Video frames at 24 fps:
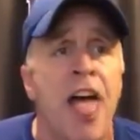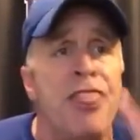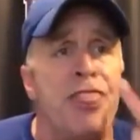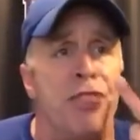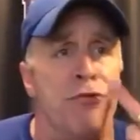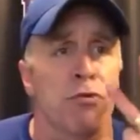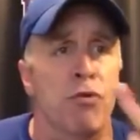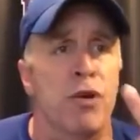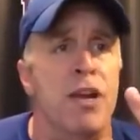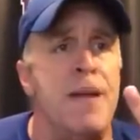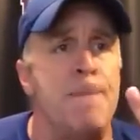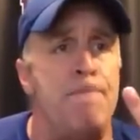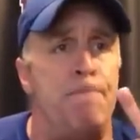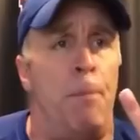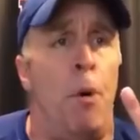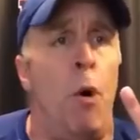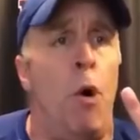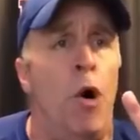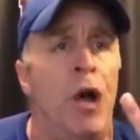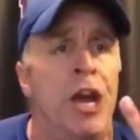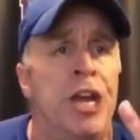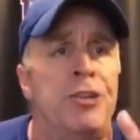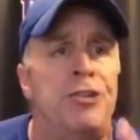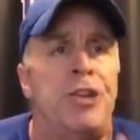three
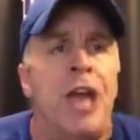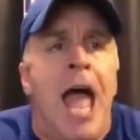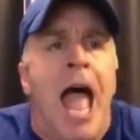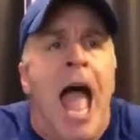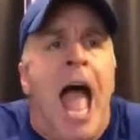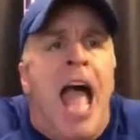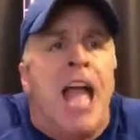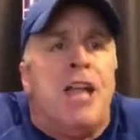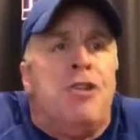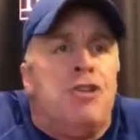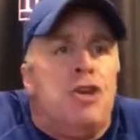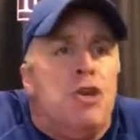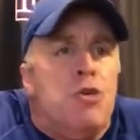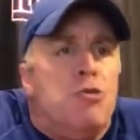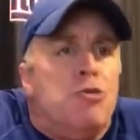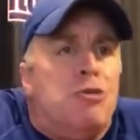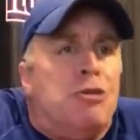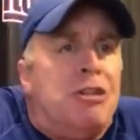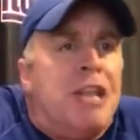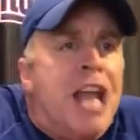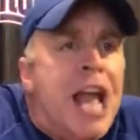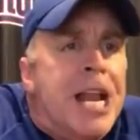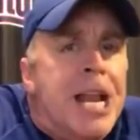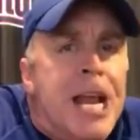points, and
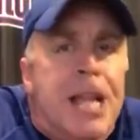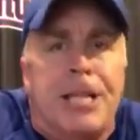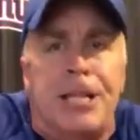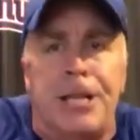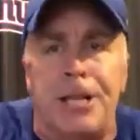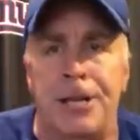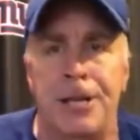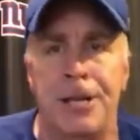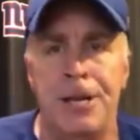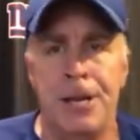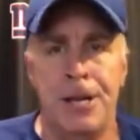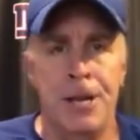you did it.